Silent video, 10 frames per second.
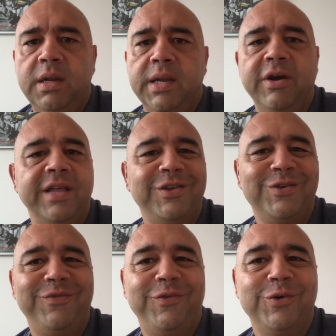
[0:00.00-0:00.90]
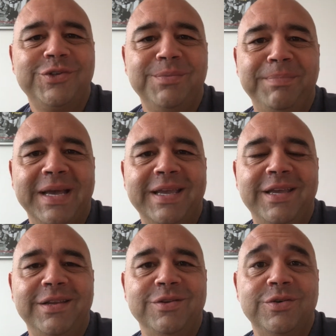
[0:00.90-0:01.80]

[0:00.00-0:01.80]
Now, I had the good fortune back in